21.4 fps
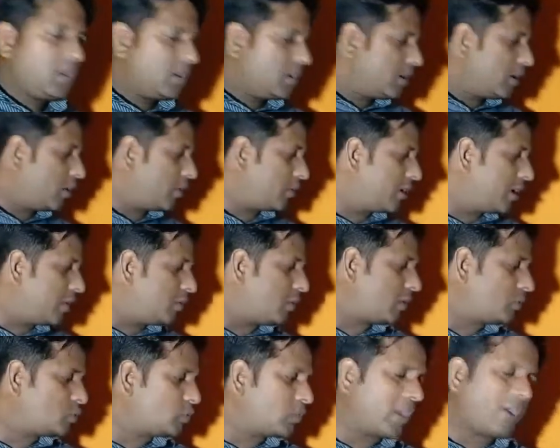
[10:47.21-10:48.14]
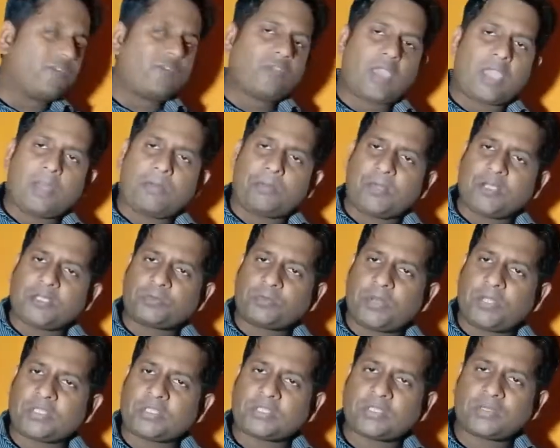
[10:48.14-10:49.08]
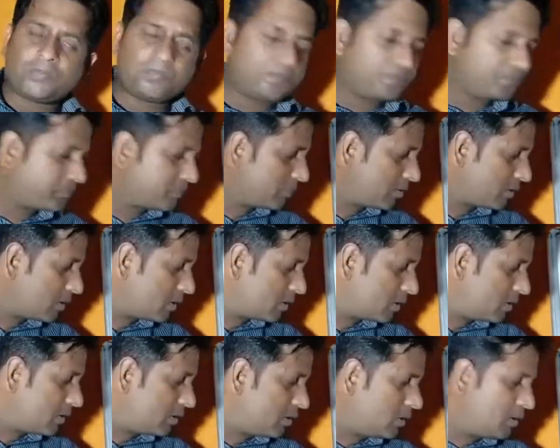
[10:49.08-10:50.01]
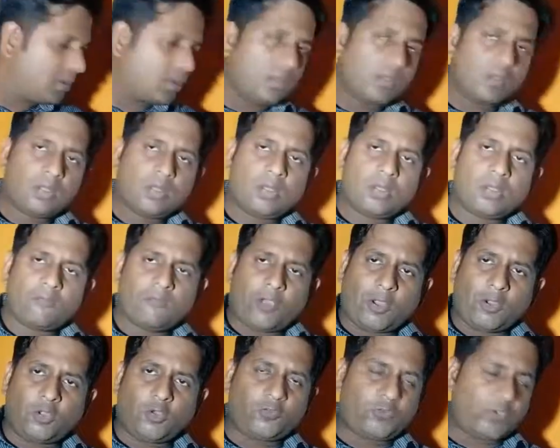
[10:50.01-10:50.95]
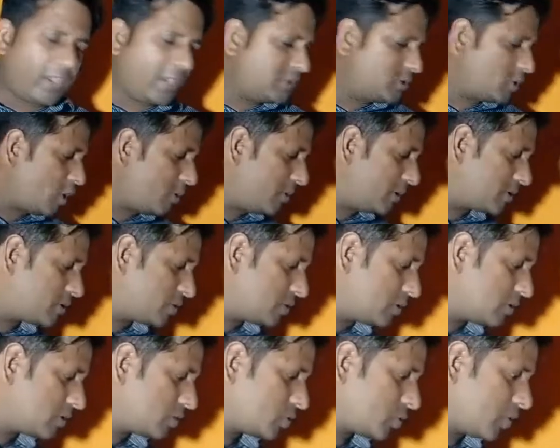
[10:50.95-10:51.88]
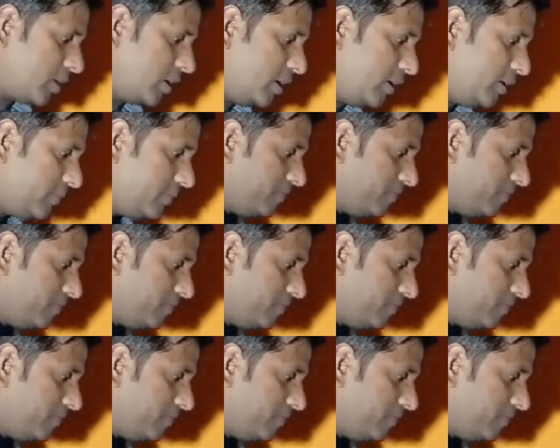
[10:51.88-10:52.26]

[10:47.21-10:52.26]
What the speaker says: Now here what we have? A plus plus. Value of A is how much? 3.